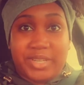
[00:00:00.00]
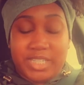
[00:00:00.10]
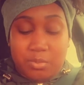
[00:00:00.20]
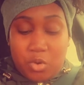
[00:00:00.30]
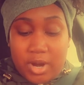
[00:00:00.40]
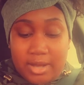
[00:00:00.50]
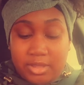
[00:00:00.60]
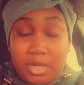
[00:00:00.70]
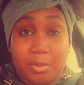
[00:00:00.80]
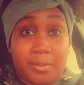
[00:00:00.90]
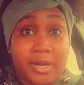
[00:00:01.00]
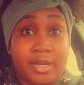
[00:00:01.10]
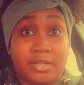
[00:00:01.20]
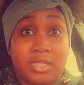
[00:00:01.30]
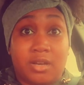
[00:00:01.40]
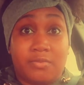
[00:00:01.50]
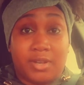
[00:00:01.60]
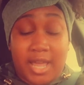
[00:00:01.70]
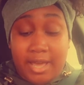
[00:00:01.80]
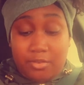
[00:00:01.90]
it's more out there. Prepare yourself for
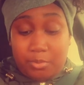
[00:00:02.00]
life.